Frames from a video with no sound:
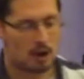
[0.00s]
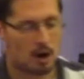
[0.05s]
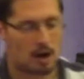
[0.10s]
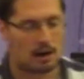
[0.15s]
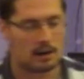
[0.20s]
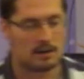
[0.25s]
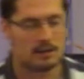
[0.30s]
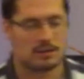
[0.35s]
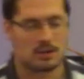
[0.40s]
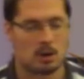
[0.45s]
of your
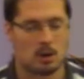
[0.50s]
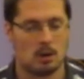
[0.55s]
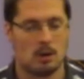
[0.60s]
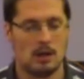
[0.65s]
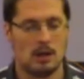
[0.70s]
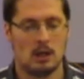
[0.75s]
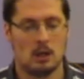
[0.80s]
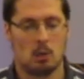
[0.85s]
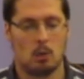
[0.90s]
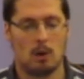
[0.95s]
heart. And so
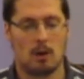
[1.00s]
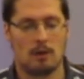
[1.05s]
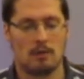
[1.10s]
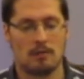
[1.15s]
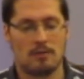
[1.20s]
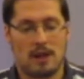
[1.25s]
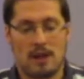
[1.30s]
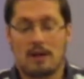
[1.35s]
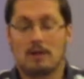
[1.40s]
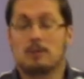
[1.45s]
what
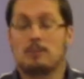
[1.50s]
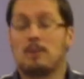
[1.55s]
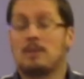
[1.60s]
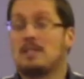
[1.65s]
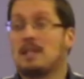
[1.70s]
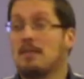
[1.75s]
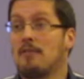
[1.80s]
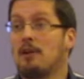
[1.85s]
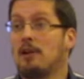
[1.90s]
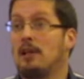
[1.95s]
they
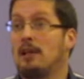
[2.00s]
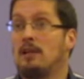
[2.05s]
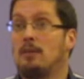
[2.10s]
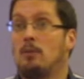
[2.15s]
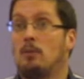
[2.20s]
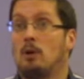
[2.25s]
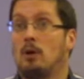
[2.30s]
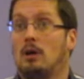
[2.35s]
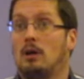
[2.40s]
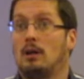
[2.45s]
specifically
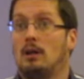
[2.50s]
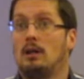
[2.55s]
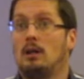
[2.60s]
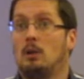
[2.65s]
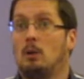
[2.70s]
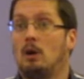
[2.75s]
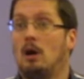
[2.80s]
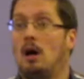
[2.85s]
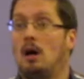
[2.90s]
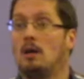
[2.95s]
were
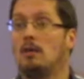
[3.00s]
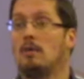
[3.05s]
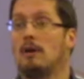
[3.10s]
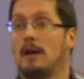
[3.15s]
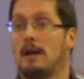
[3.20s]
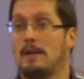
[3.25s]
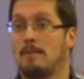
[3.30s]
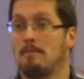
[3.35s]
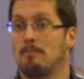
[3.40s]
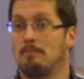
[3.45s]

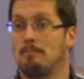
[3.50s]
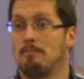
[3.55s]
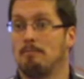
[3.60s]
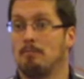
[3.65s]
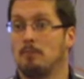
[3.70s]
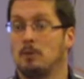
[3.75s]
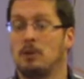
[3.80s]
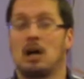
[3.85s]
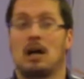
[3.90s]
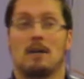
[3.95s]
hungry.
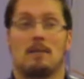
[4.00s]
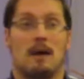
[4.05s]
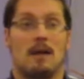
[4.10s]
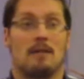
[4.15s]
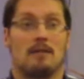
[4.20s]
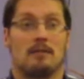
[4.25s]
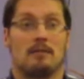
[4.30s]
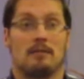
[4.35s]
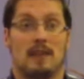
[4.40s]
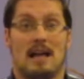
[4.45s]
We talked
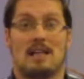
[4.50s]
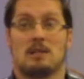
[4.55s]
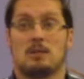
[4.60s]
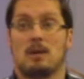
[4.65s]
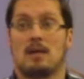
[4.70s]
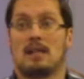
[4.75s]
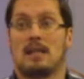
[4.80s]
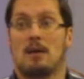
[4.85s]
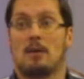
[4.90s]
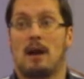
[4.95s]
about
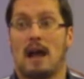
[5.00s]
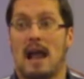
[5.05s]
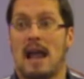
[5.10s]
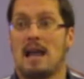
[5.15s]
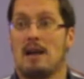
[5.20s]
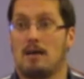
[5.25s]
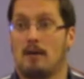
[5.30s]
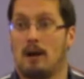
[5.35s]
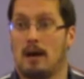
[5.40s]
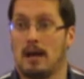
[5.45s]
last week, they were
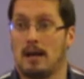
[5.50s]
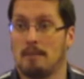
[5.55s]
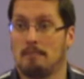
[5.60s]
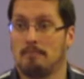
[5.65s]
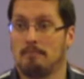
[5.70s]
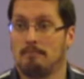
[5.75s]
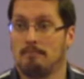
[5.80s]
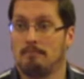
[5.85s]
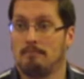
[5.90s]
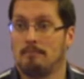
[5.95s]
hangry.
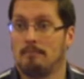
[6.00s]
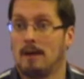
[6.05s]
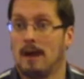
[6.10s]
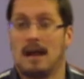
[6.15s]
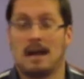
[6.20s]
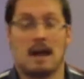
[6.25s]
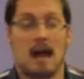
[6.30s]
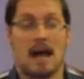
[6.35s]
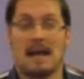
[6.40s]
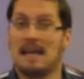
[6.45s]

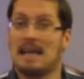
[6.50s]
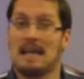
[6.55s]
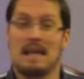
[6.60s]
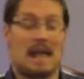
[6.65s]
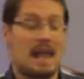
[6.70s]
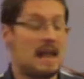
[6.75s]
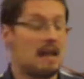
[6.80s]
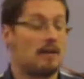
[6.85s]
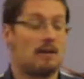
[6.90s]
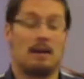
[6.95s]
And I
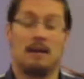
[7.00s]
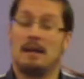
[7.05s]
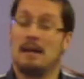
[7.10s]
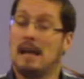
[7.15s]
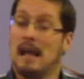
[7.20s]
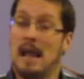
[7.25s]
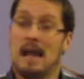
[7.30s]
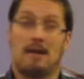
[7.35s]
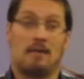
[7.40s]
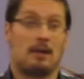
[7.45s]
get
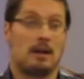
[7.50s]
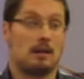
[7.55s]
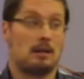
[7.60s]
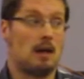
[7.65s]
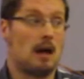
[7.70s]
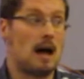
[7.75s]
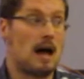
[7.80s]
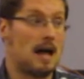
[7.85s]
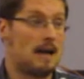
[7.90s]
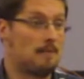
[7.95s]
hangry a
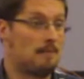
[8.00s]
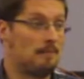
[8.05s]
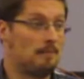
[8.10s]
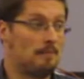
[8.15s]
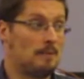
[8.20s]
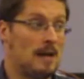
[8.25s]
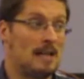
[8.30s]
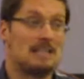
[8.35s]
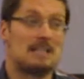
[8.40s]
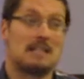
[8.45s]
lot.
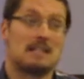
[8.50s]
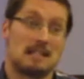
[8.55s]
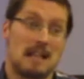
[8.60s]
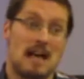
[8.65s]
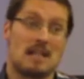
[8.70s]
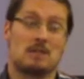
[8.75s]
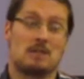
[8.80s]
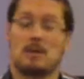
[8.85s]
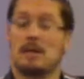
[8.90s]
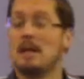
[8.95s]
I said this
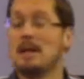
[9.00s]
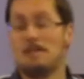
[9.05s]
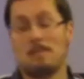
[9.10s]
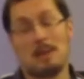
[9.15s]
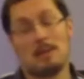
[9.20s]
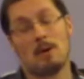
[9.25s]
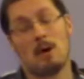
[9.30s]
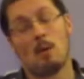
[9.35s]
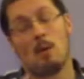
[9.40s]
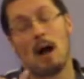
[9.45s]
last week.
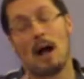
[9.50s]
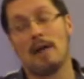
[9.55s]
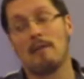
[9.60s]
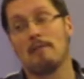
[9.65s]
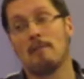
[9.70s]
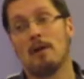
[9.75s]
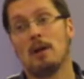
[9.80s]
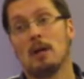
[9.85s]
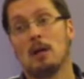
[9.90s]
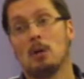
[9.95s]
Me and my
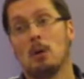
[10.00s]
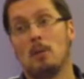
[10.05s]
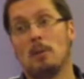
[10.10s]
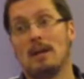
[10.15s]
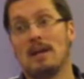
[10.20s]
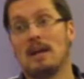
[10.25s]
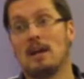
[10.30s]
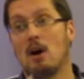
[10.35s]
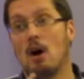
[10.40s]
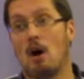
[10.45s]
wife, when
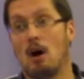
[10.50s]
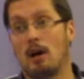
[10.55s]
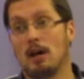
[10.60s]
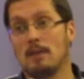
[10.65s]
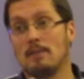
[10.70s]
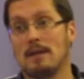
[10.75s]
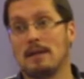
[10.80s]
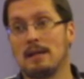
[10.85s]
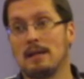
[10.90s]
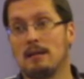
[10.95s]
we get in an
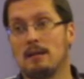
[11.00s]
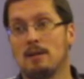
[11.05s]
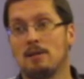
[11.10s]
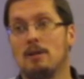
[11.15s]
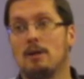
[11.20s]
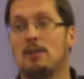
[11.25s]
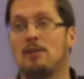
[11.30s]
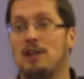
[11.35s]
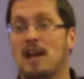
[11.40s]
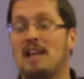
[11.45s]
argument,
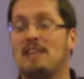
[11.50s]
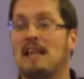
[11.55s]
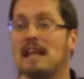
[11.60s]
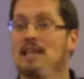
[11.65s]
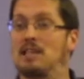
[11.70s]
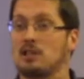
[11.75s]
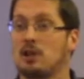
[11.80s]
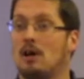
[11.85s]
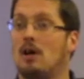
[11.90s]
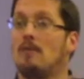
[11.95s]
the thing
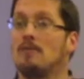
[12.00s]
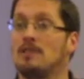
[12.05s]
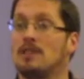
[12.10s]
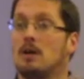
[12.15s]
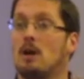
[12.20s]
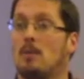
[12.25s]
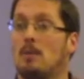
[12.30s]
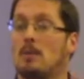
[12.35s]
that solves